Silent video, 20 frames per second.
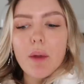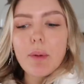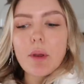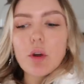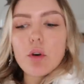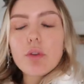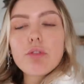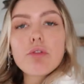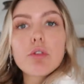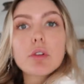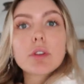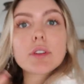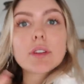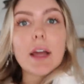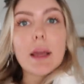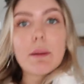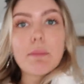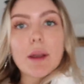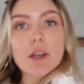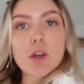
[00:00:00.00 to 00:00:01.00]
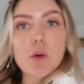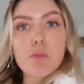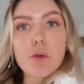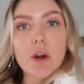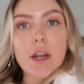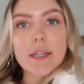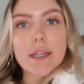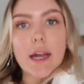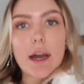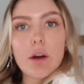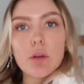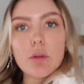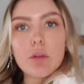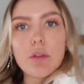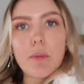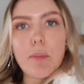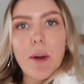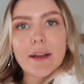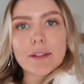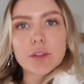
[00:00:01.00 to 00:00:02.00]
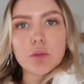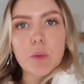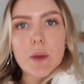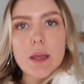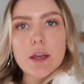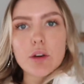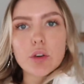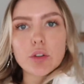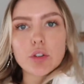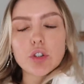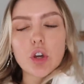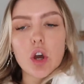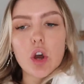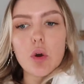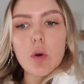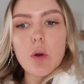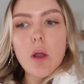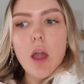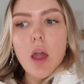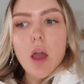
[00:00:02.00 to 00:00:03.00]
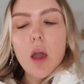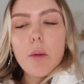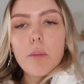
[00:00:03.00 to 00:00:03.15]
I've been going through a slight mental breakdown the past week or so.